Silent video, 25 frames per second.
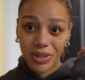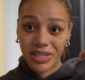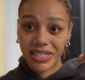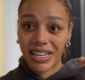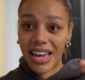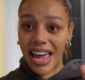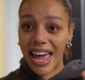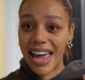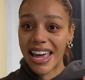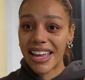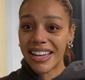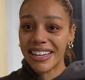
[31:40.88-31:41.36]

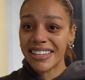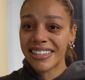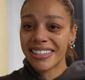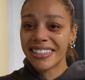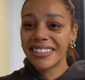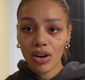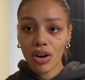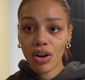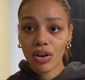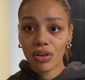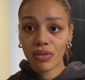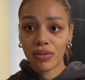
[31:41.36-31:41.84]
scared
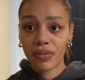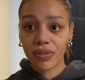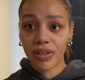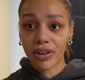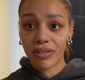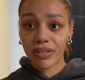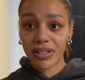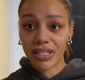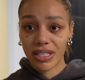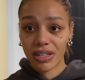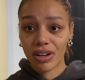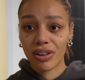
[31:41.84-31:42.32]
of
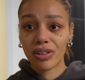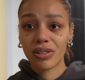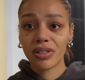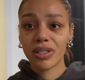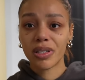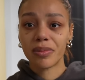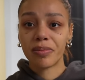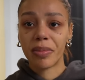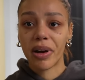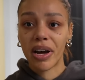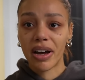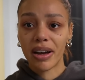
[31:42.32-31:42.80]
the
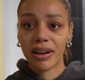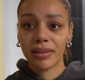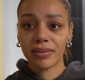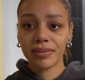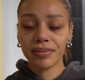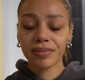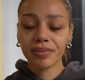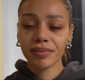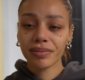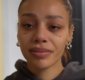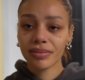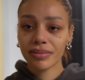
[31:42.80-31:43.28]
results, but
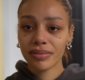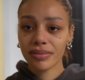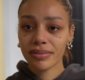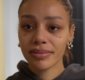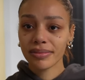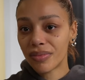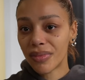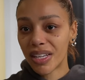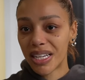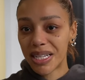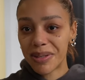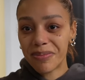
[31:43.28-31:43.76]

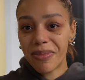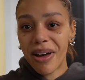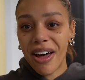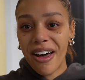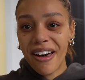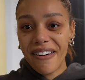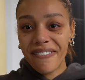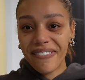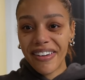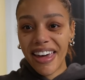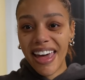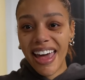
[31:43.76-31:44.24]
it's
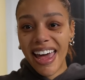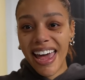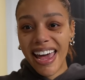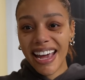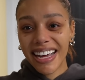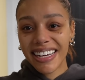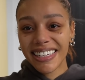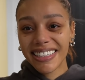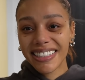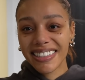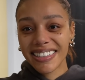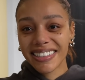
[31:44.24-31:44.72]

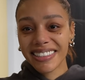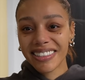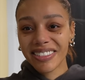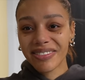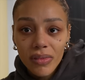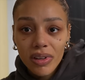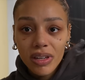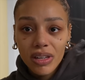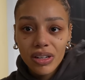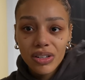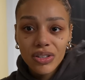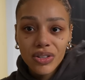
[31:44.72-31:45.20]
perfect.
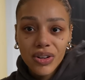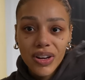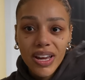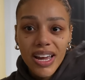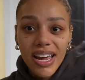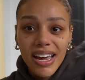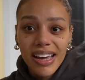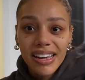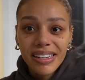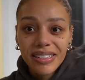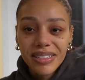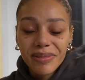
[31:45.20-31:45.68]
So
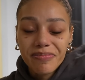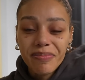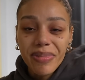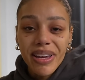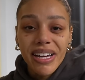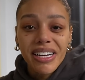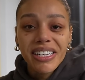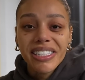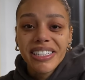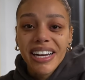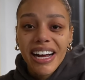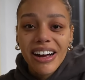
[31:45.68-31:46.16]
yeah,
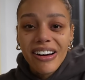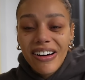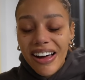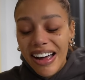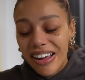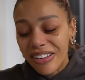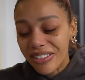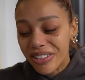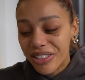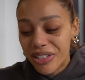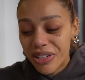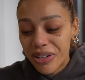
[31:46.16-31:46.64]
big shout
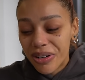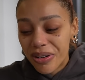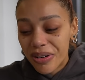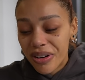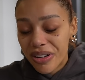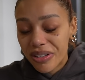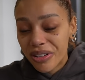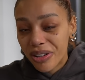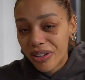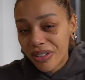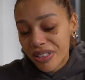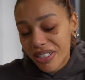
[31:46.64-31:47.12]
out
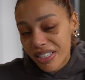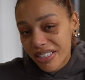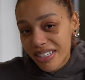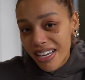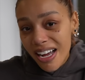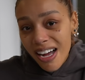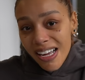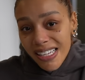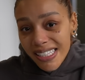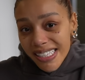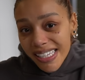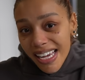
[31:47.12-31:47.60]
to Dr.
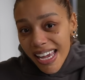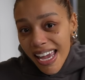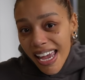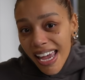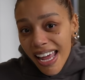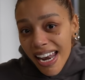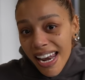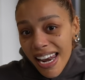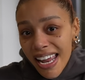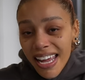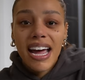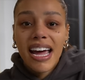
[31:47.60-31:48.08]

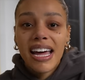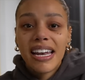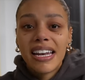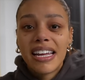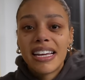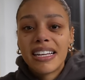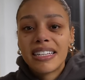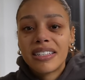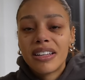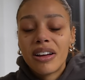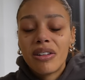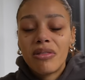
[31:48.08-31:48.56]
Taskin and
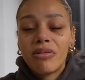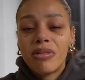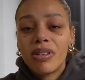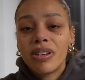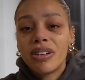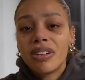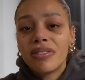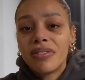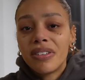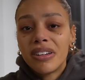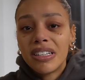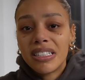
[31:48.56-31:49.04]
his
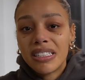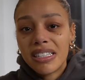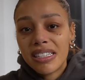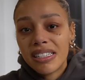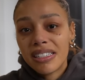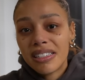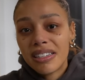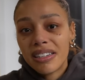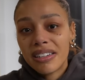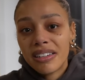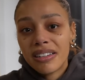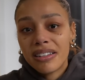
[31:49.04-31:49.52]
wonderful
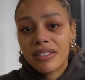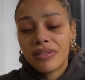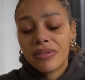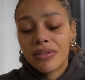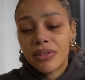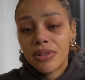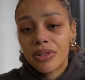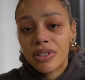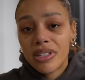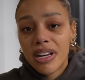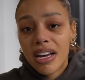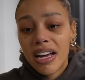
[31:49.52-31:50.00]
assistant
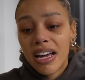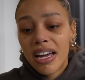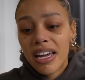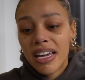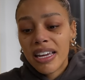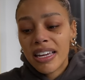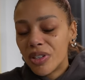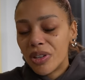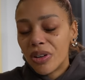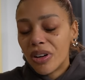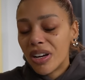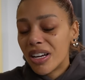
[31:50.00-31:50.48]

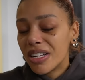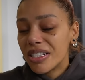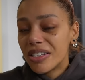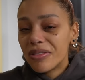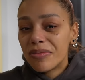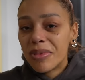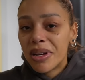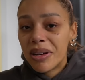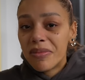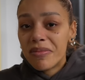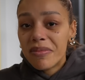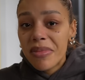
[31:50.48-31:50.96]
Fuzai. You guys
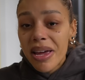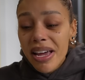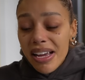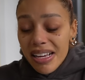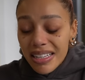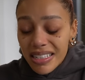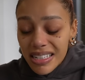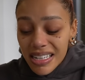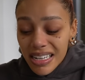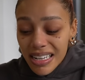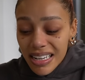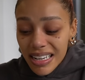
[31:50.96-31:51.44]
have been
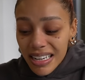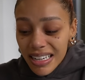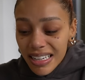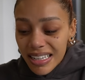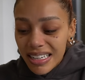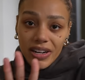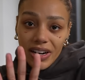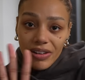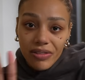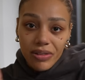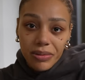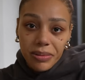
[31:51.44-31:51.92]
amazing
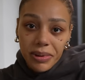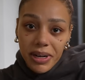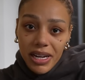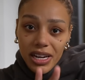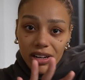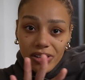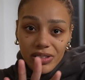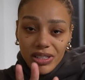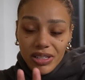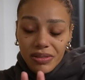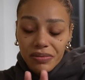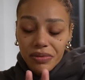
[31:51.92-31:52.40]
and everybody
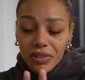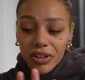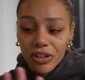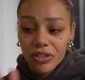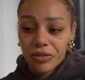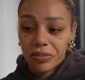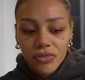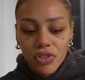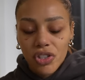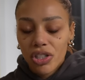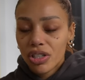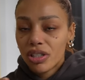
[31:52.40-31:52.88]
else
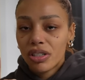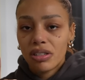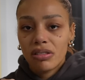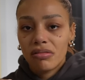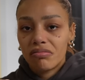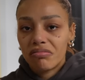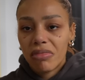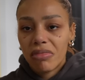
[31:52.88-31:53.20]
involved. Just